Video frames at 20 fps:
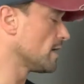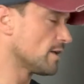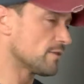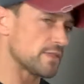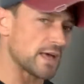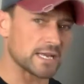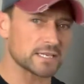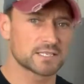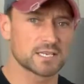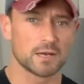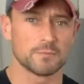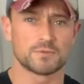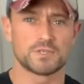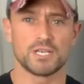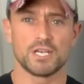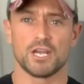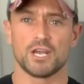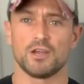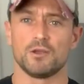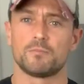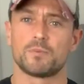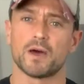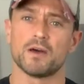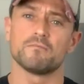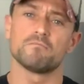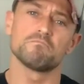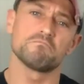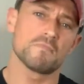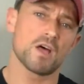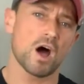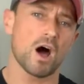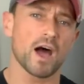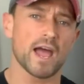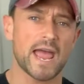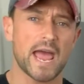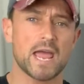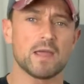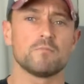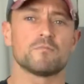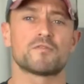That's up to you, but I
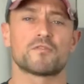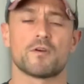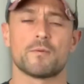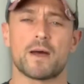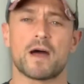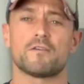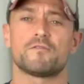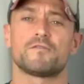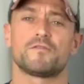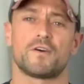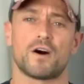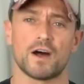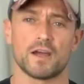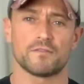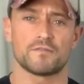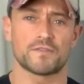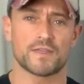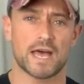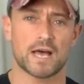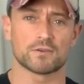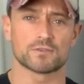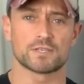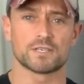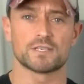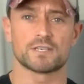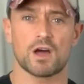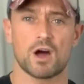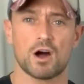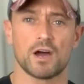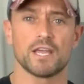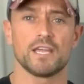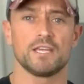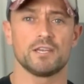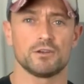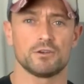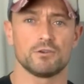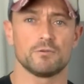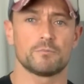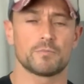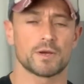aim for about 5,000
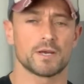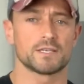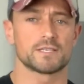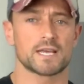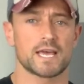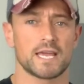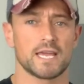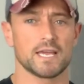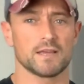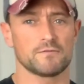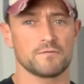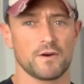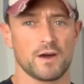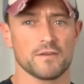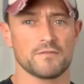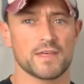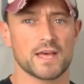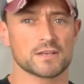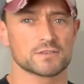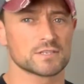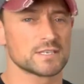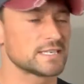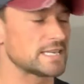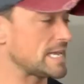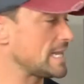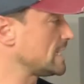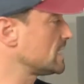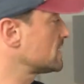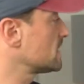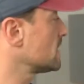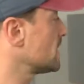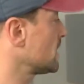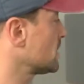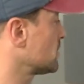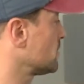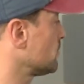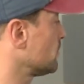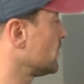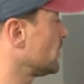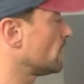IU per day, 5,000
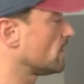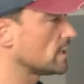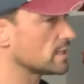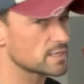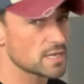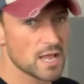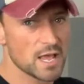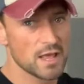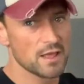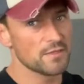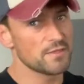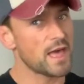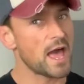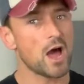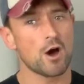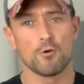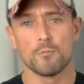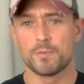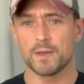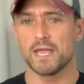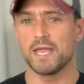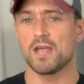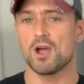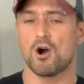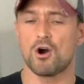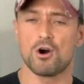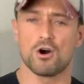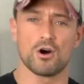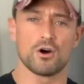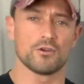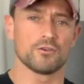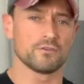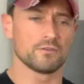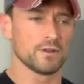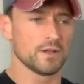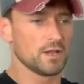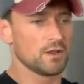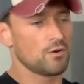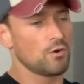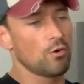international units. That'll be on
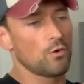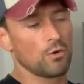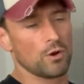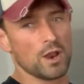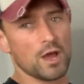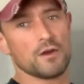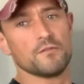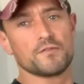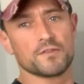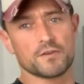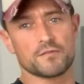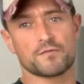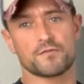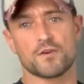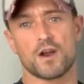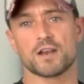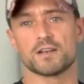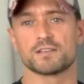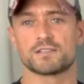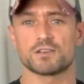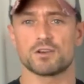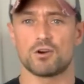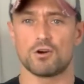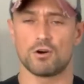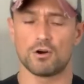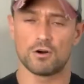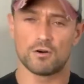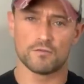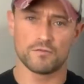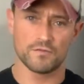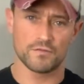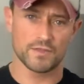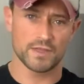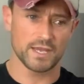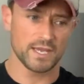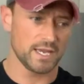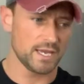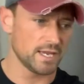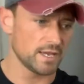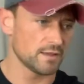all over the front of
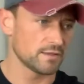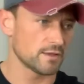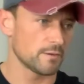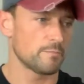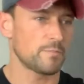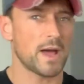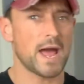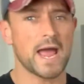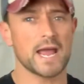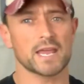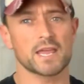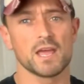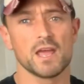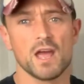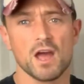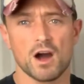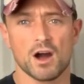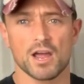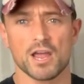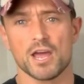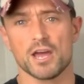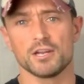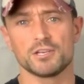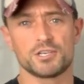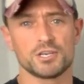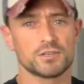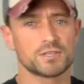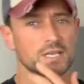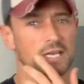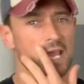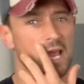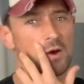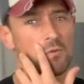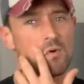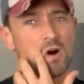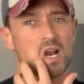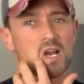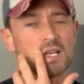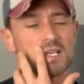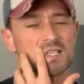the pack. I urge you to get
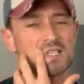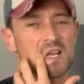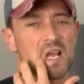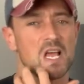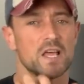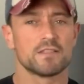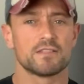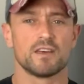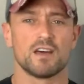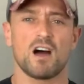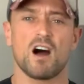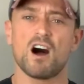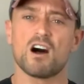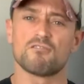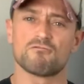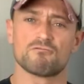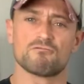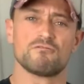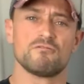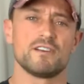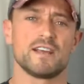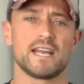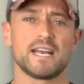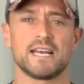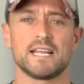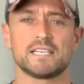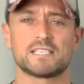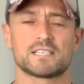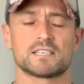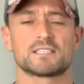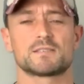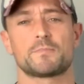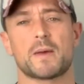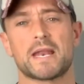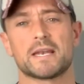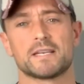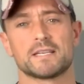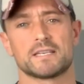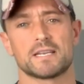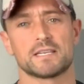ones that aren't really
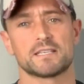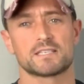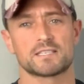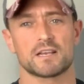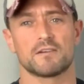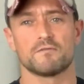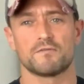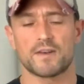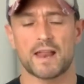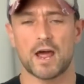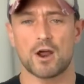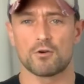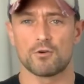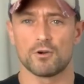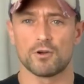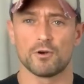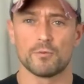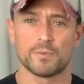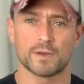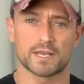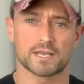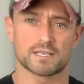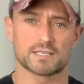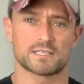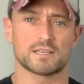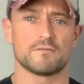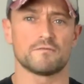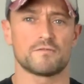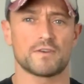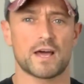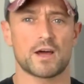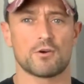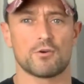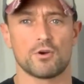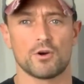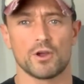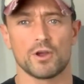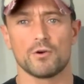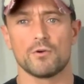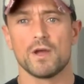suspended in sunflower oil, because sunflower
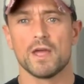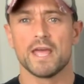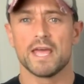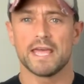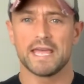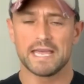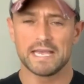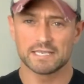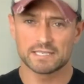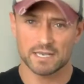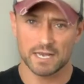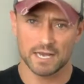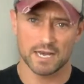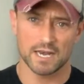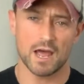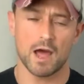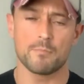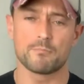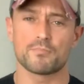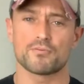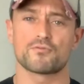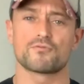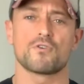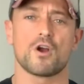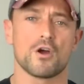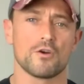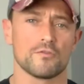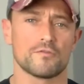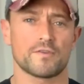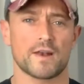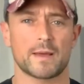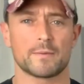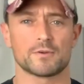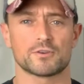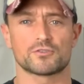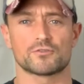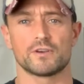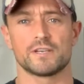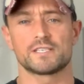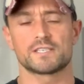oil is a
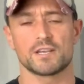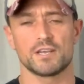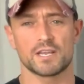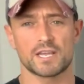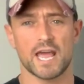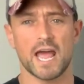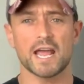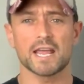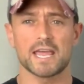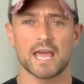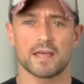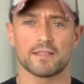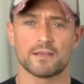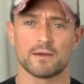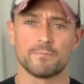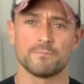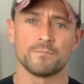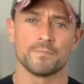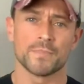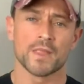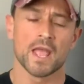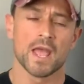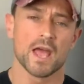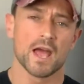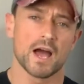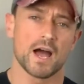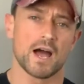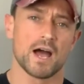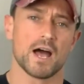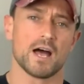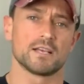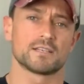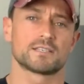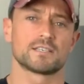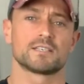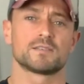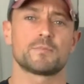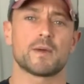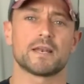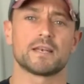pro-inflammatory. So you can get them
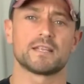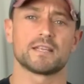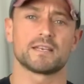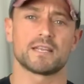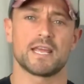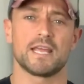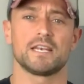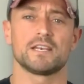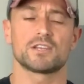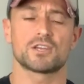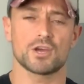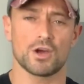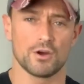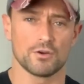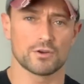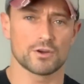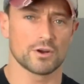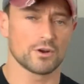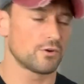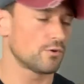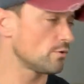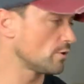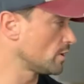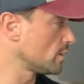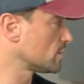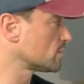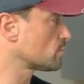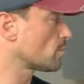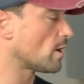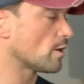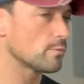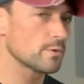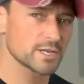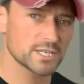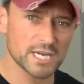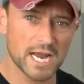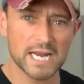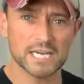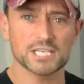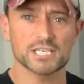suspended in coconut oil as well, which
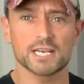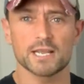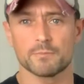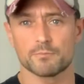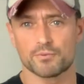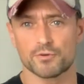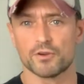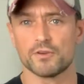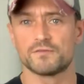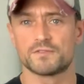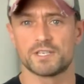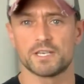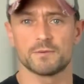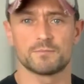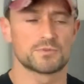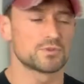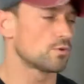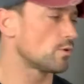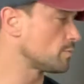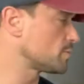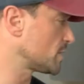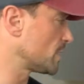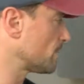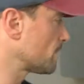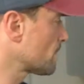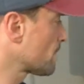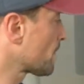actually improves the absorption.